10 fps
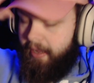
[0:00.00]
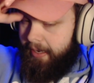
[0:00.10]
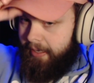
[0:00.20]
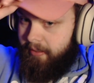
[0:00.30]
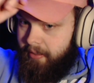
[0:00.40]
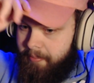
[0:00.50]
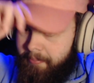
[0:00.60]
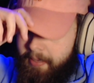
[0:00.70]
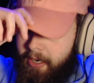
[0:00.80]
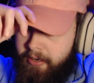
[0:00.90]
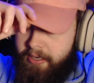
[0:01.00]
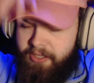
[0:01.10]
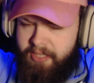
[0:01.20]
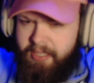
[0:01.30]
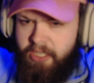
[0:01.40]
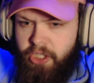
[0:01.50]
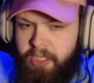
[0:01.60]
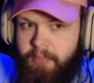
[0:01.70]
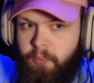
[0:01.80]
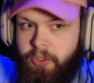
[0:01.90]
And Mary has said that
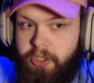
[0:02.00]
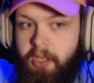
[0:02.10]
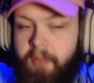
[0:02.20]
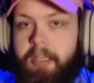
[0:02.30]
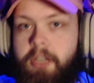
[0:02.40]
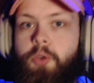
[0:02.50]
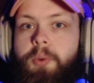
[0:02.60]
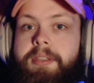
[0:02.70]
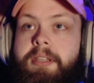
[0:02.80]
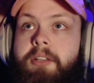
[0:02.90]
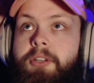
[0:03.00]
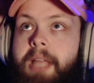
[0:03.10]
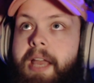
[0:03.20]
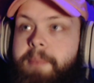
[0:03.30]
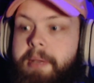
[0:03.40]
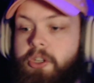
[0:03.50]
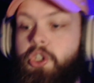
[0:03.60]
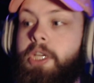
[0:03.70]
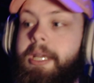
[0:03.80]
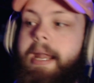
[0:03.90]
she wants nothing to do with this hunter life because
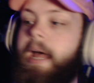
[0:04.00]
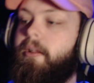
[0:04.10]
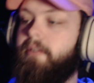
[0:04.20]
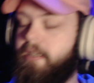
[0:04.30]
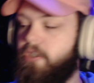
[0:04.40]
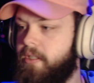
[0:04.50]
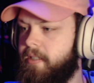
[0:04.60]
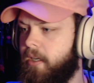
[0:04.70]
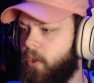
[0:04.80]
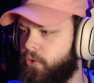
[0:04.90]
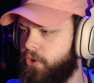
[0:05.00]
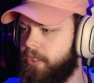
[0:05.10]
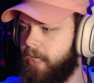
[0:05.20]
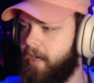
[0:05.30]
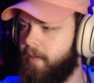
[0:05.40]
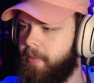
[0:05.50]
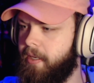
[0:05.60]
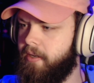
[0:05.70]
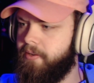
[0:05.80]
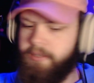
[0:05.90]
she got out. And she's in a culture shock
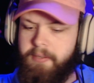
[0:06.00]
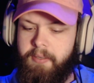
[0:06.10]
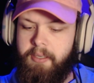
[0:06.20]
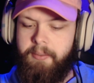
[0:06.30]
because of